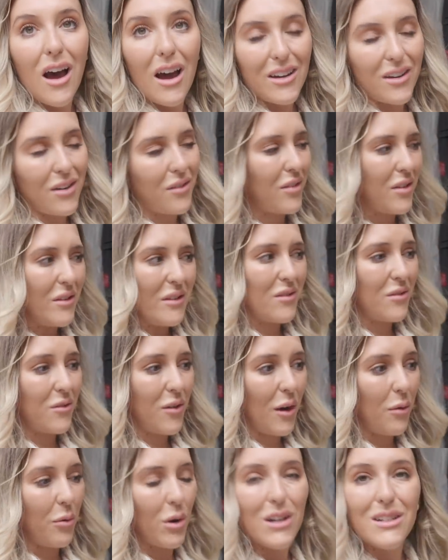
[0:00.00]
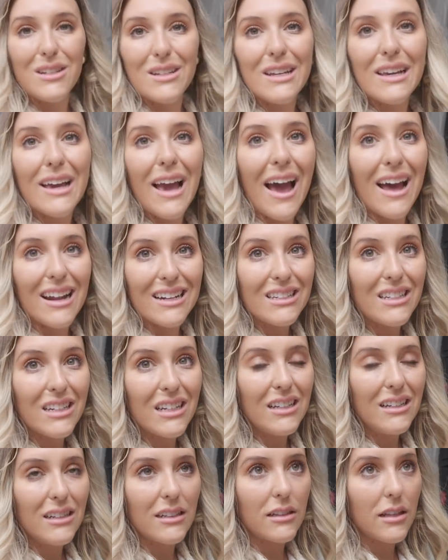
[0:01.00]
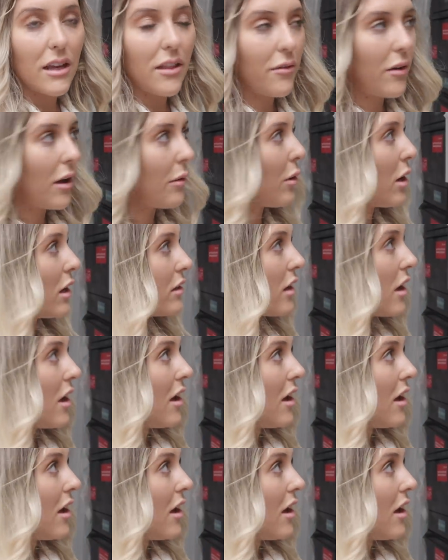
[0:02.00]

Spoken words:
I don't know if this is the right word, decanter, is that the right word?